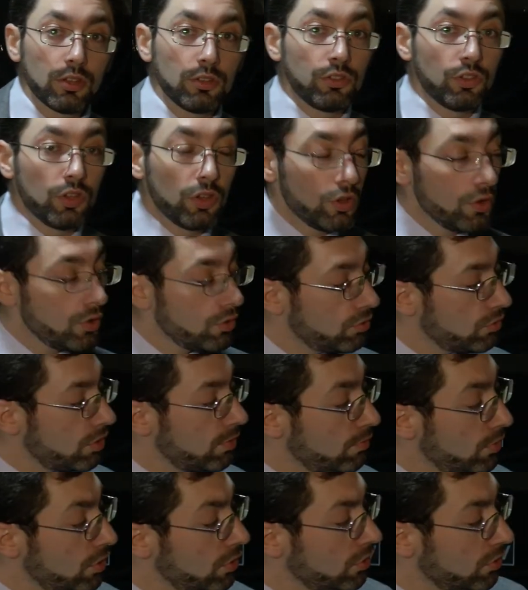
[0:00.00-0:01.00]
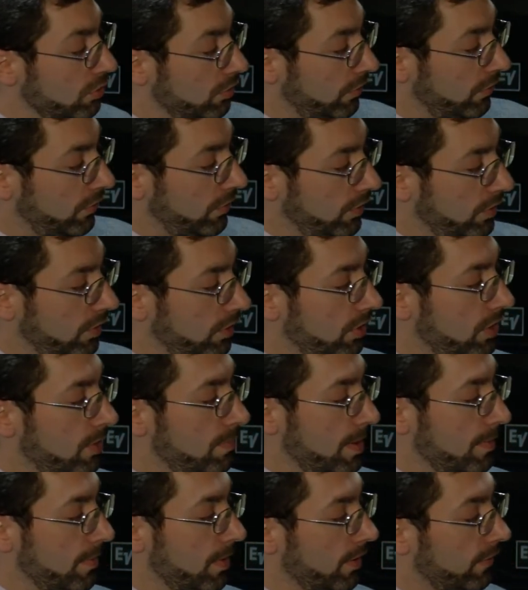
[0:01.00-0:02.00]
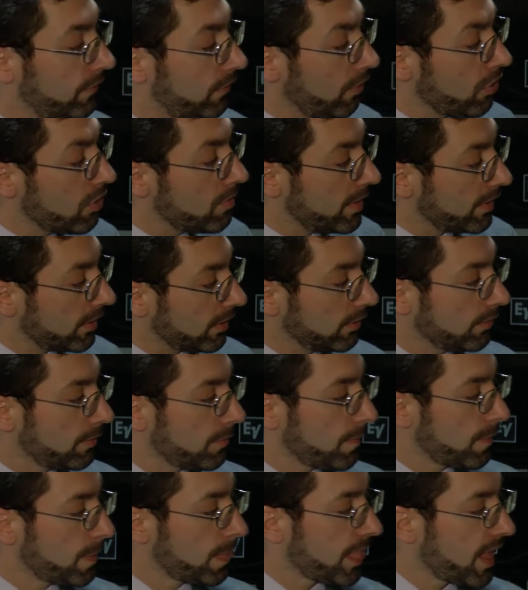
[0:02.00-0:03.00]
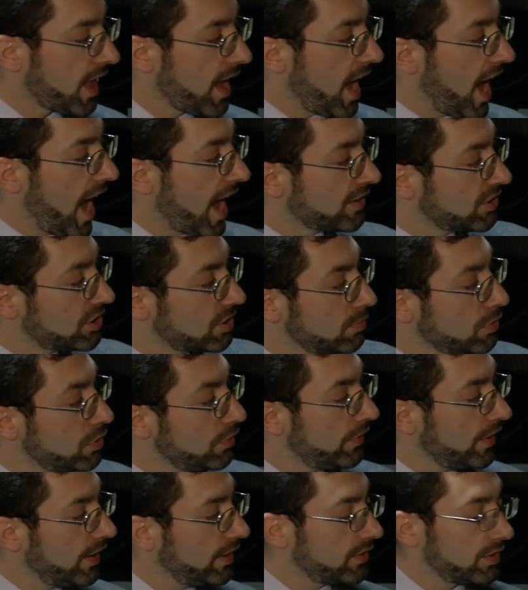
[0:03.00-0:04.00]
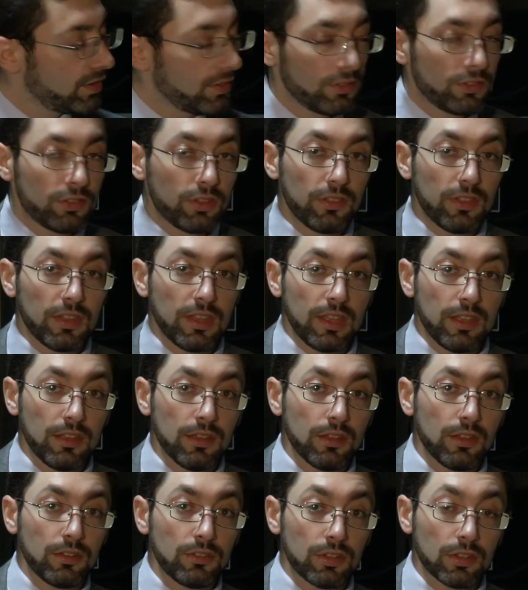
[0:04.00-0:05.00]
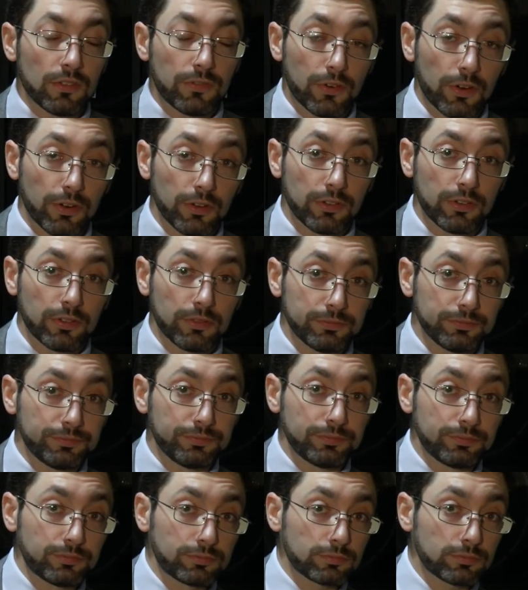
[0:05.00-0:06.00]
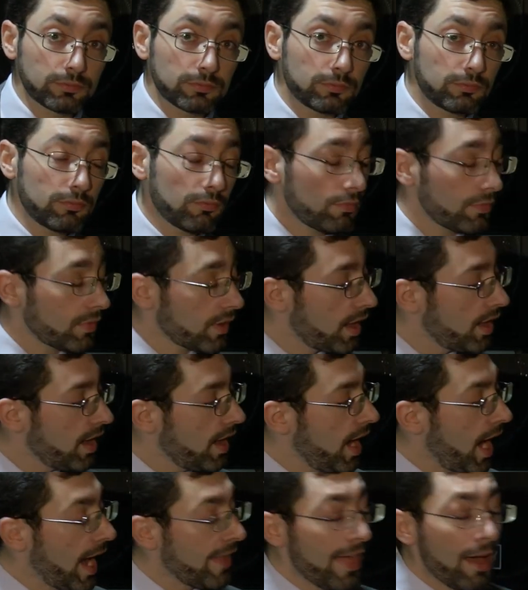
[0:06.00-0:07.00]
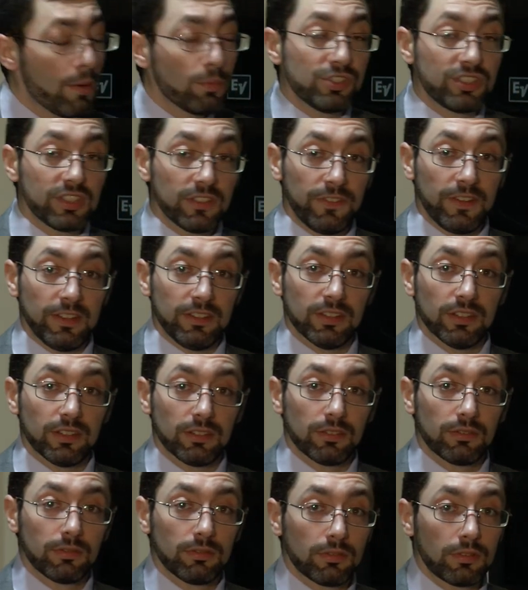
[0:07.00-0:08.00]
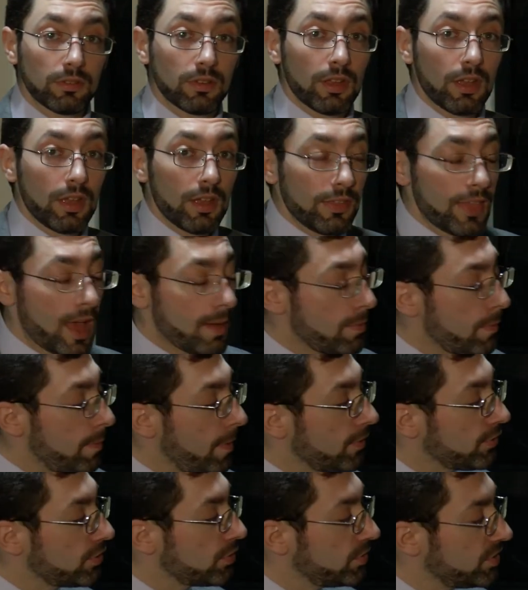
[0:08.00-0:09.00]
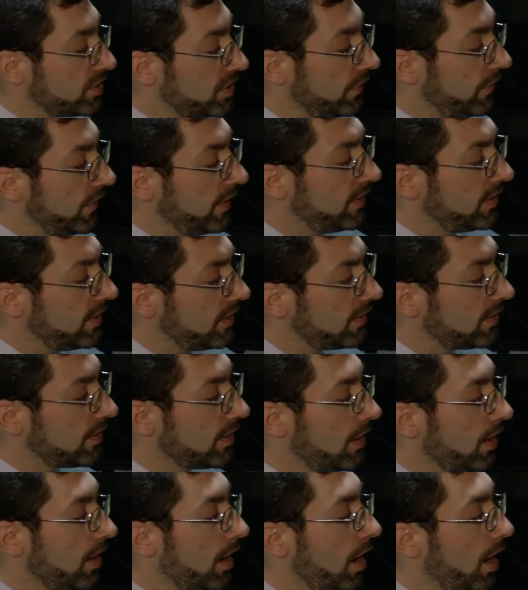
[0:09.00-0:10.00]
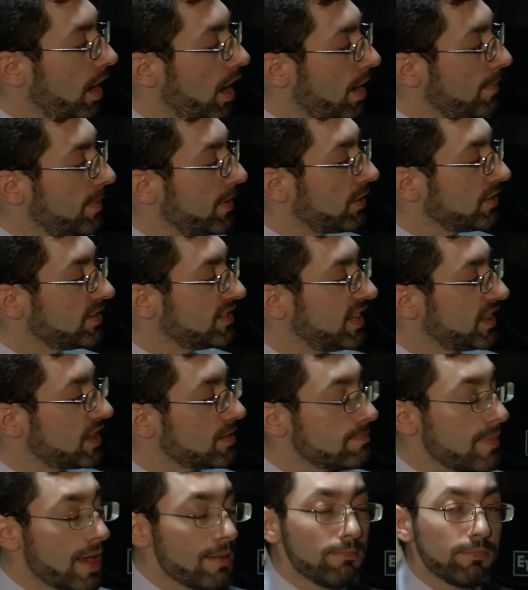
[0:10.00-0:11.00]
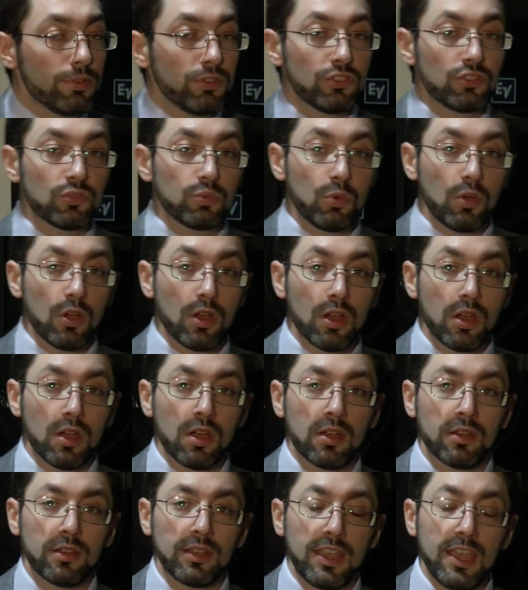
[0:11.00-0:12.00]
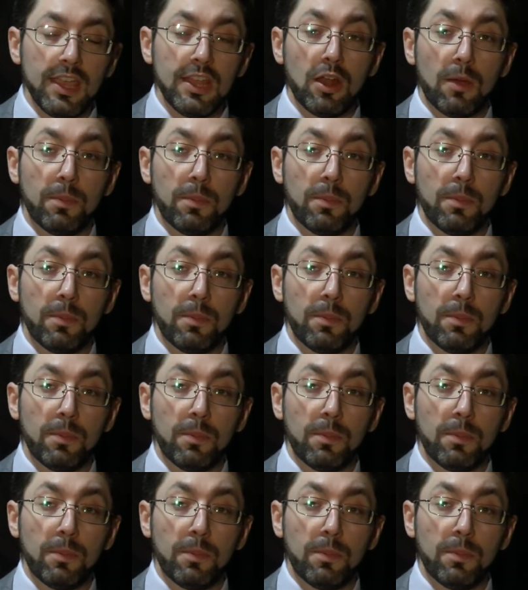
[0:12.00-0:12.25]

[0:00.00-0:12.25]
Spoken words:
to remove the bimmer from the middle and to move it to the front. And that was defeated. That proposal was defeated because it said the members were in